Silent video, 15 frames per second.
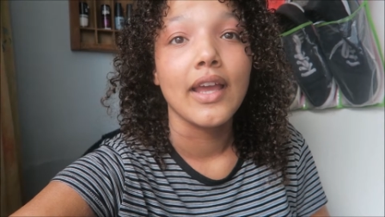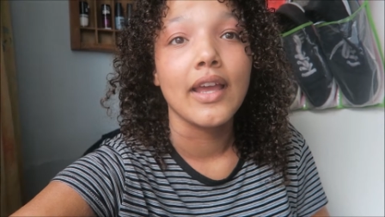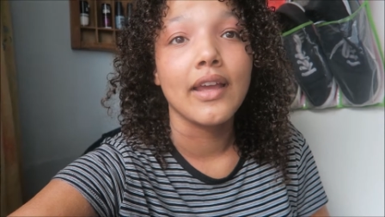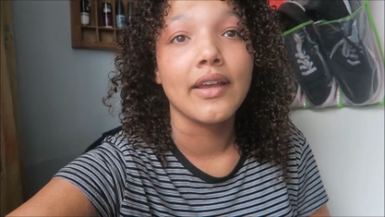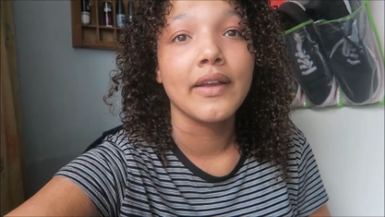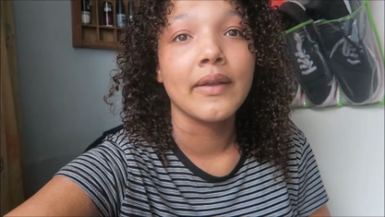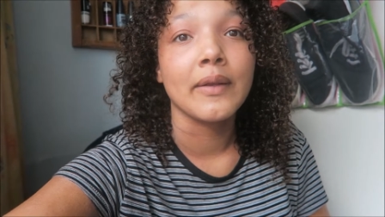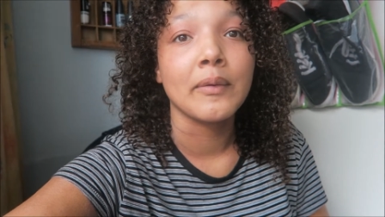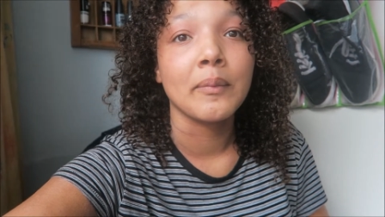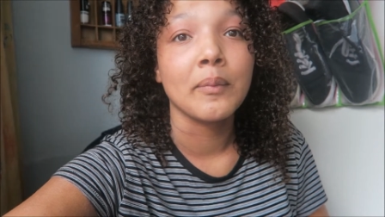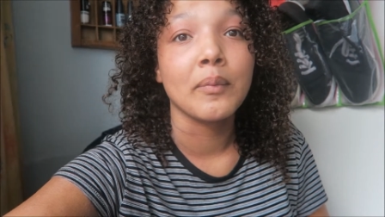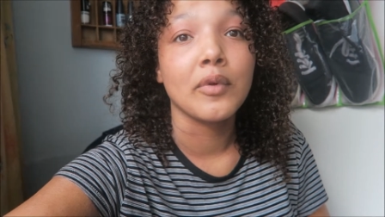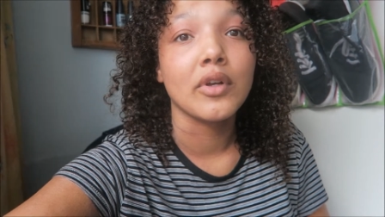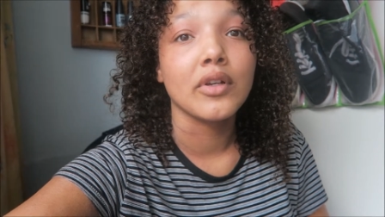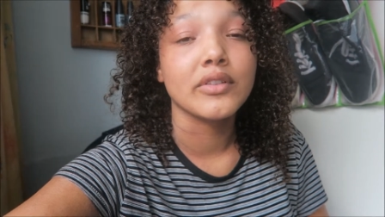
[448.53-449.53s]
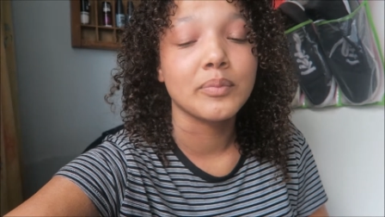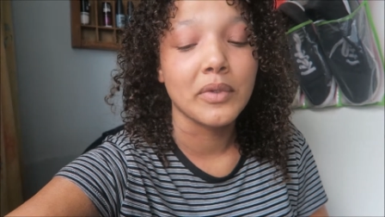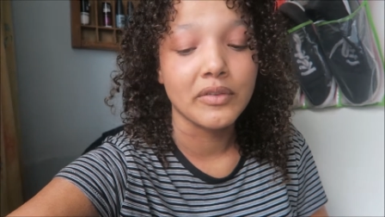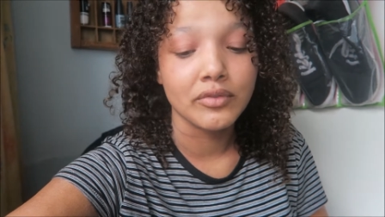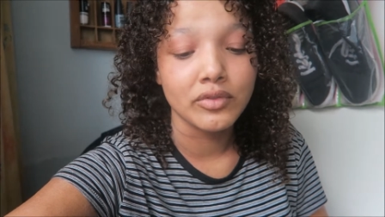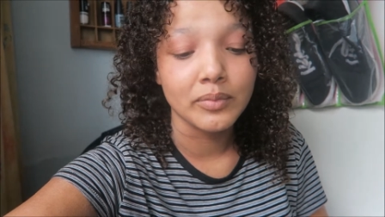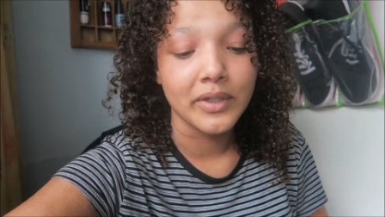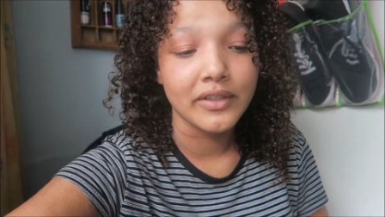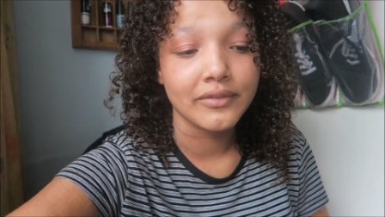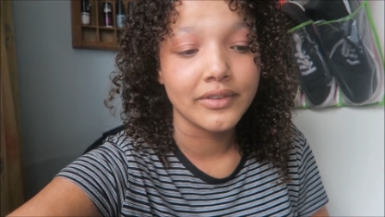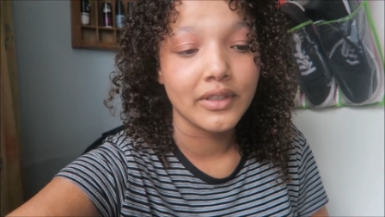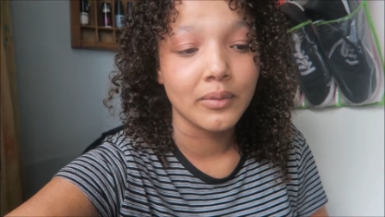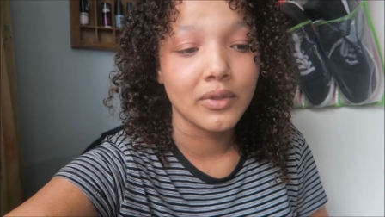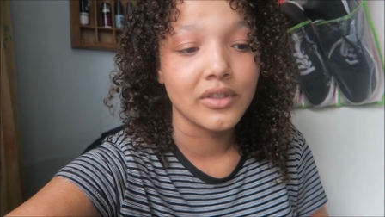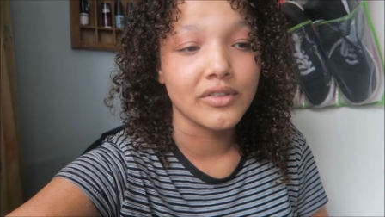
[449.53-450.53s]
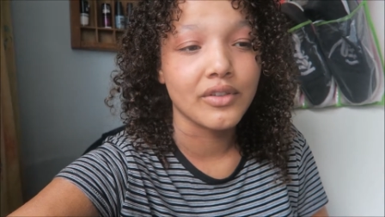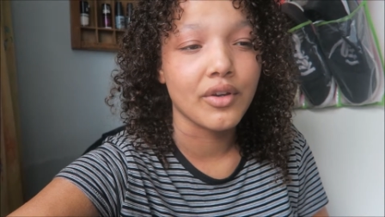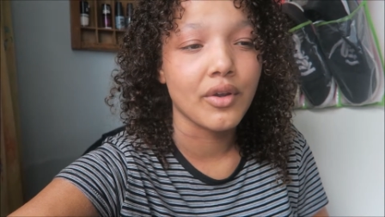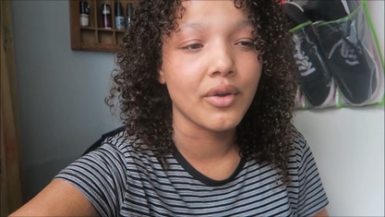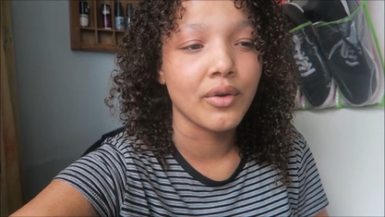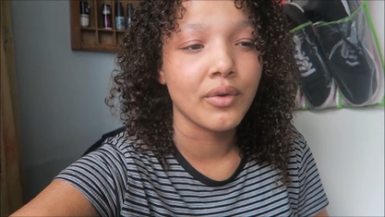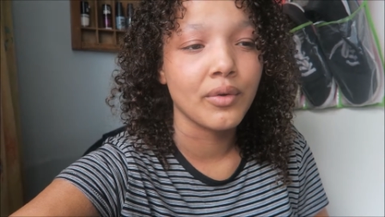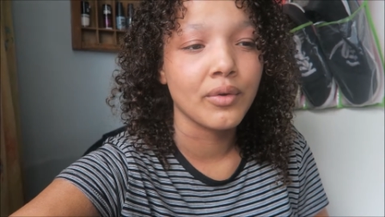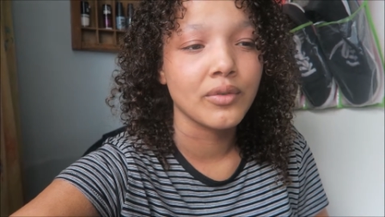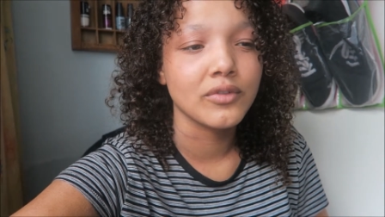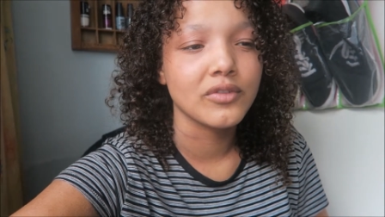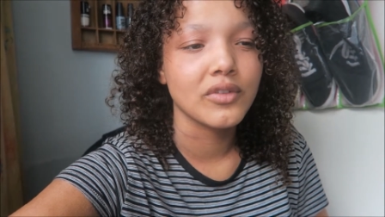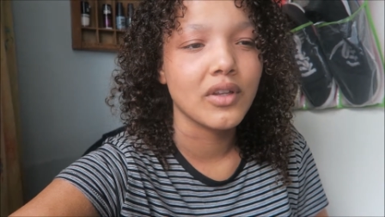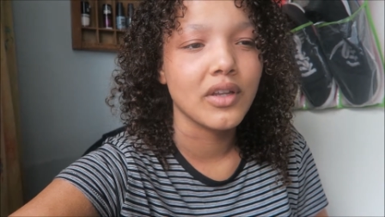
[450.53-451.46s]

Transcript: um, because my roommate really wanted to go.